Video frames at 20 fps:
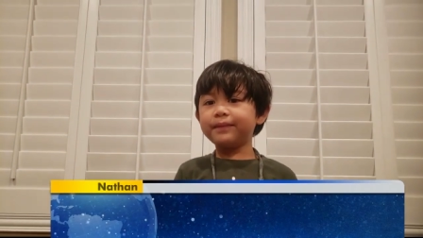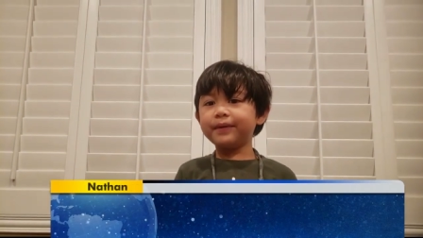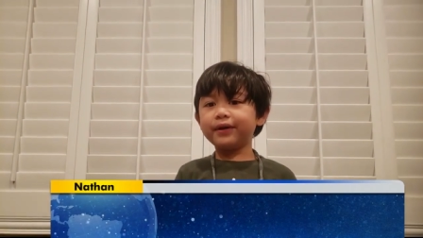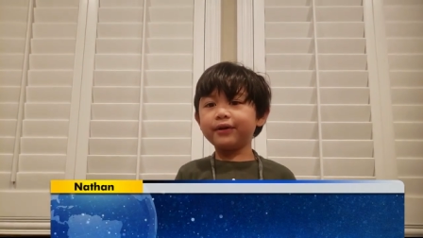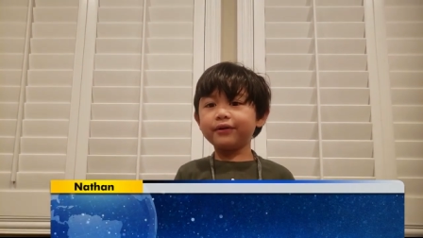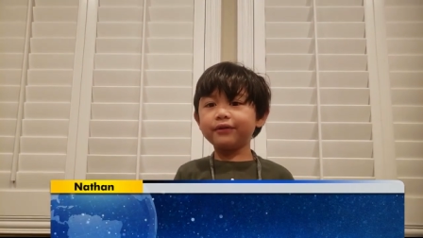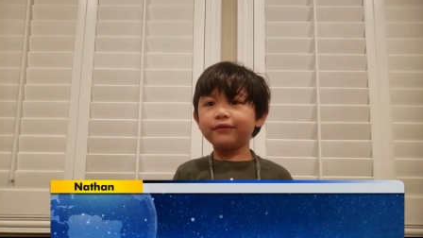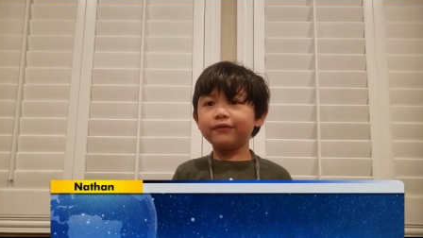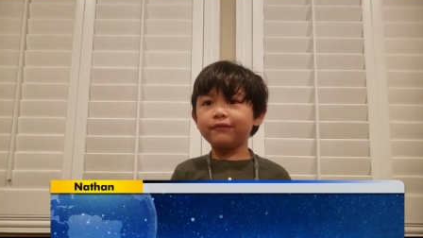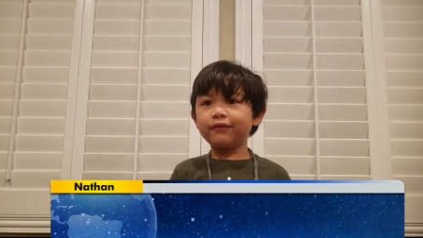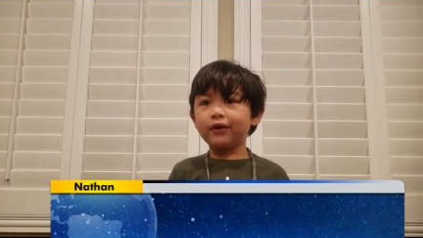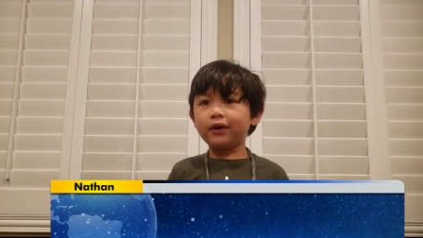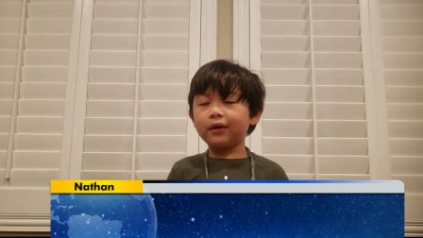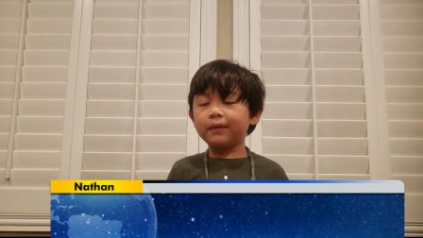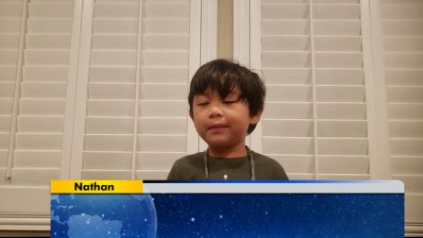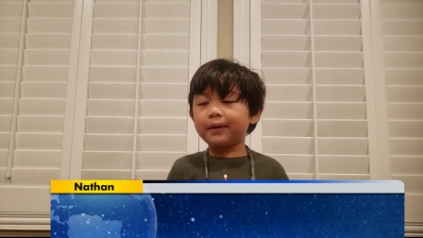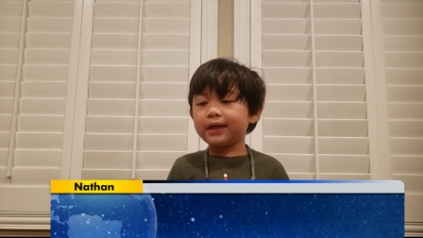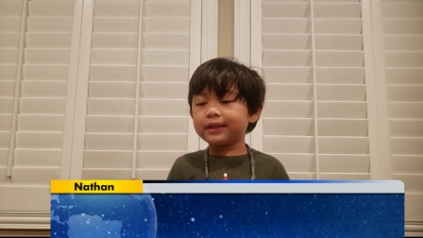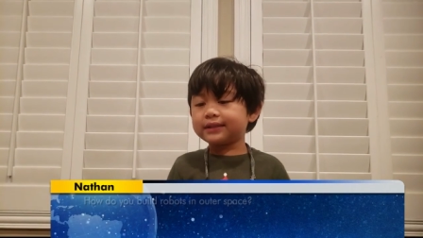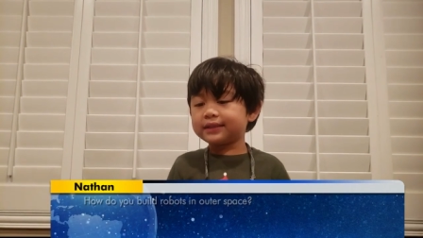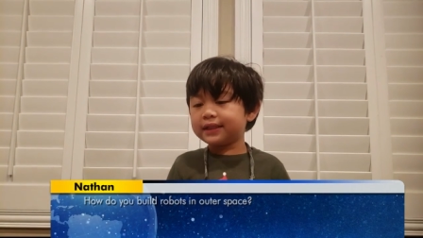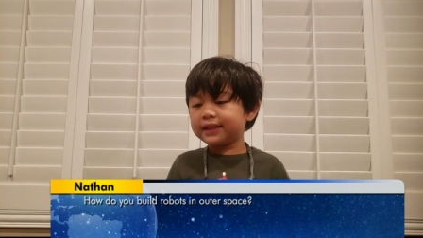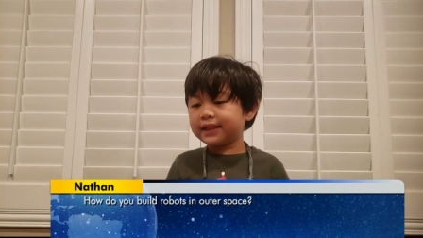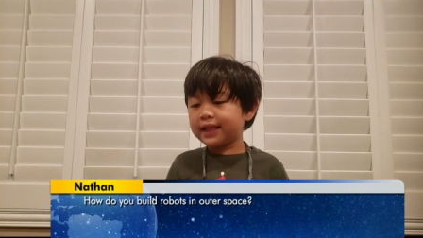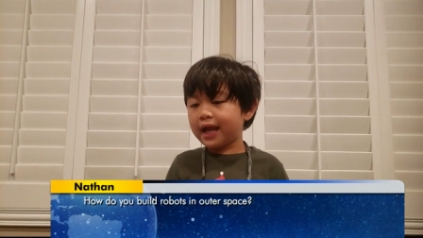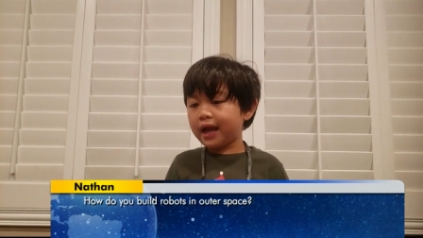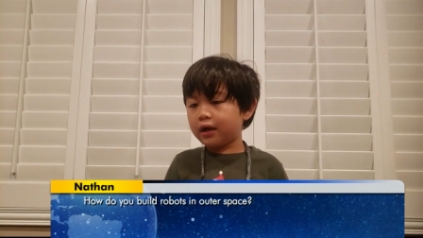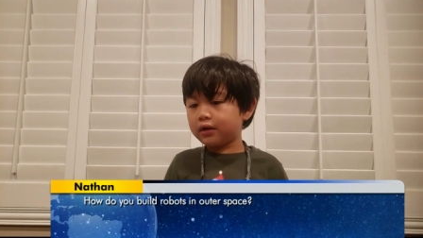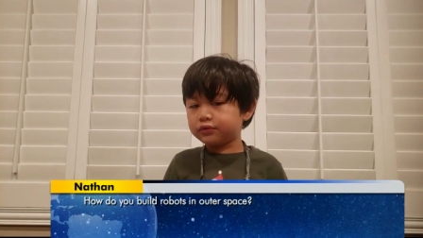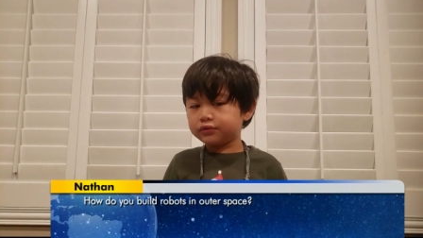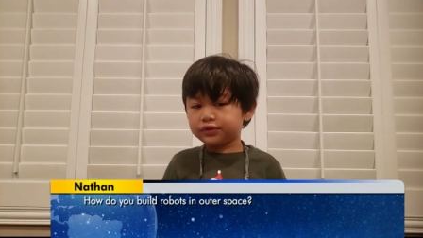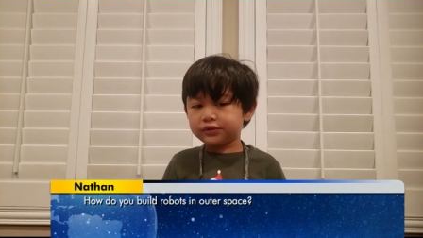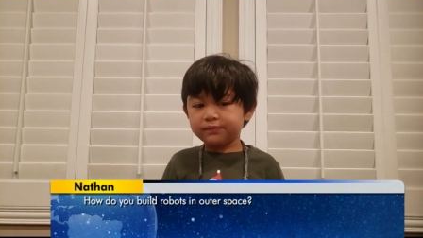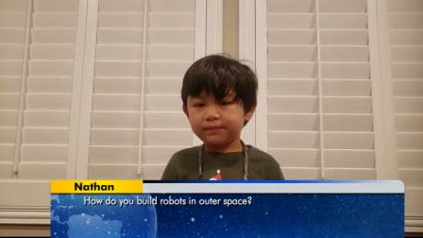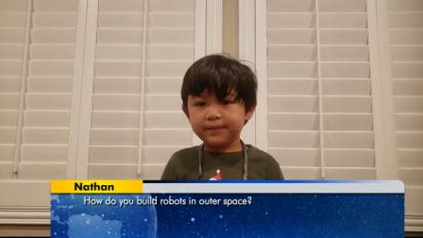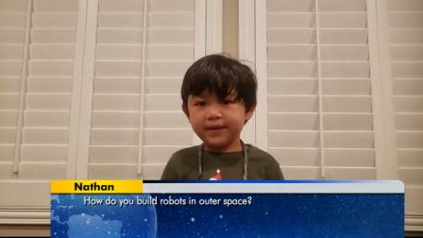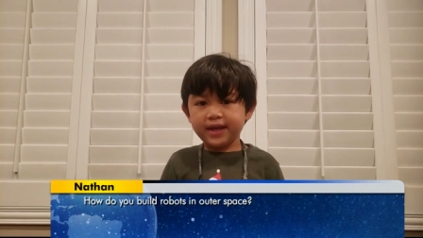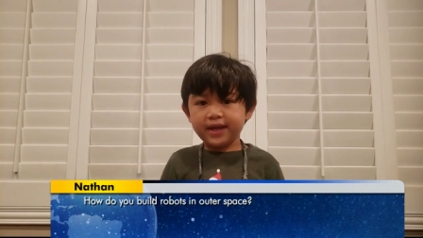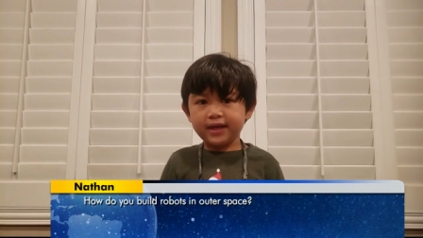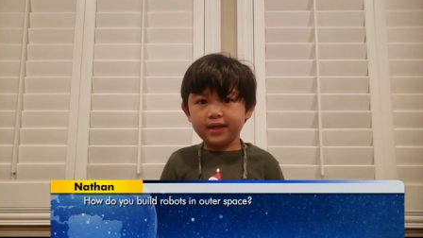build robots in outer
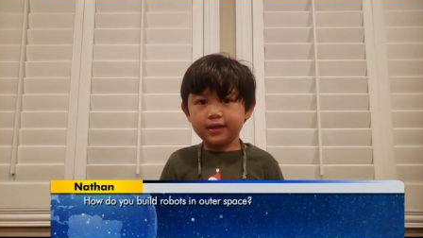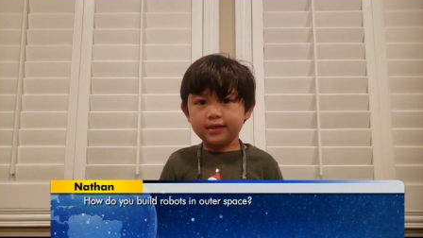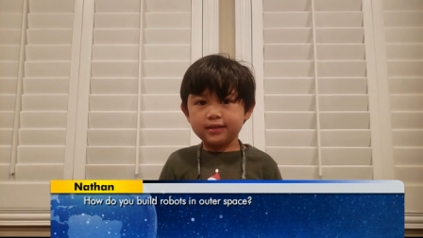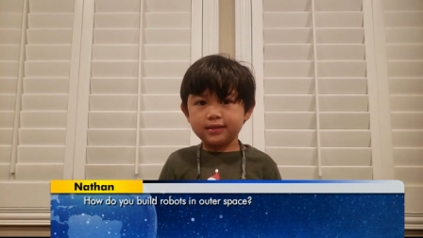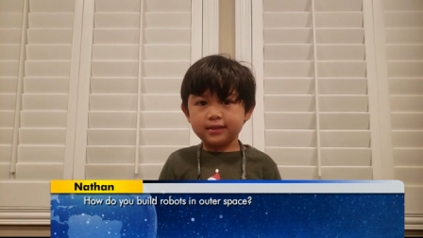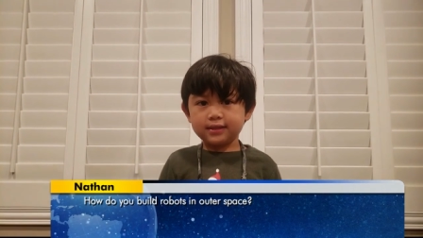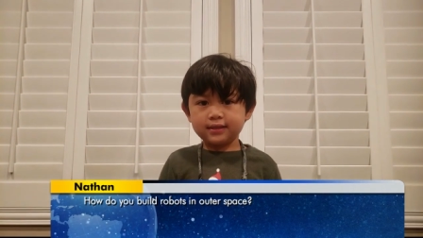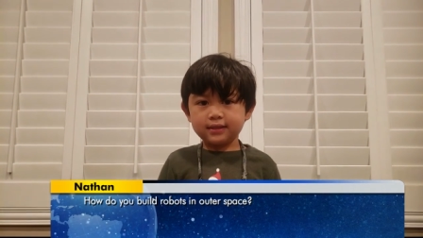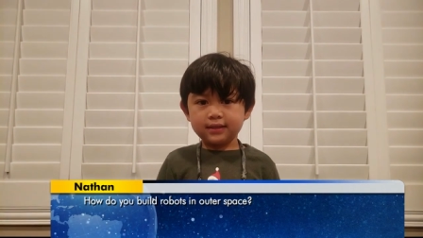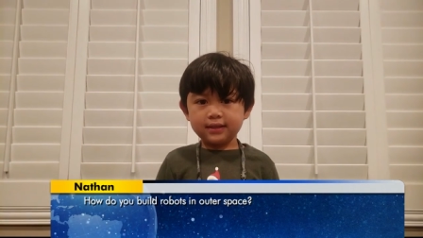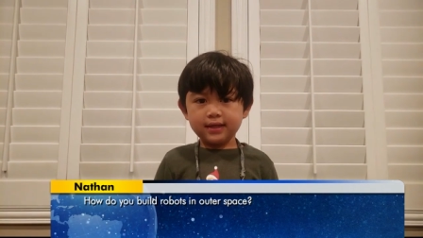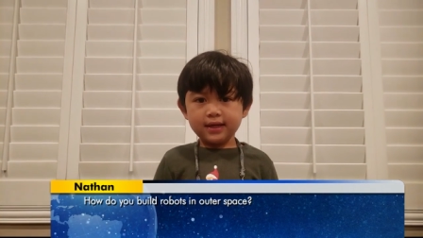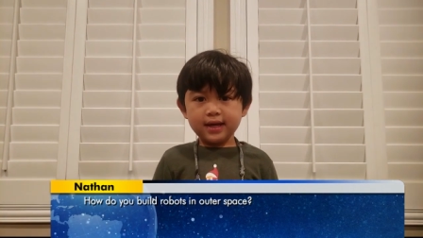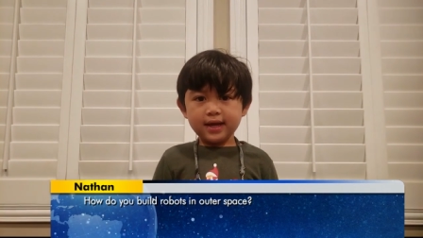space?